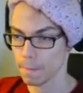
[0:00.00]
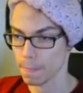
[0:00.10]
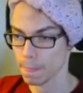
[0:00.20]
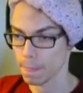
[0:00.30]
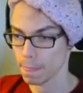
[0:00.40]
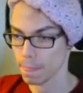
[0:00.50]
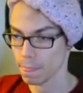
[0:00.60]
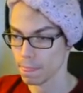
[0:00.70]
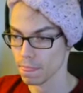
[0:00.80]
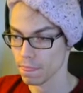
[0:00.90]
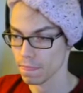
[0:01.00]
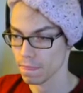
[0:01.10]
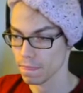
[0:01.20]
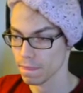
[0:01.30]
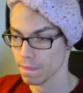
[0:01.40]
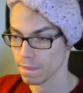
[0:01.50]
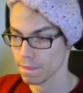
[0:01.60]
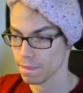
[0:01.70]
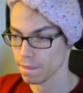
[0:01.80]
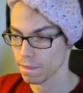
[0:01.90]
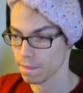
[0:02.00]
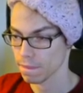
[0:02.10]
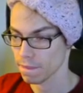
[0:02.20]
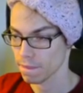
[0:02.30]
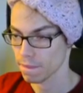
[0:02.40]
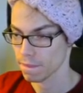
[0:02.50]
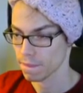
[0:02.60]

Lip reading: (silence)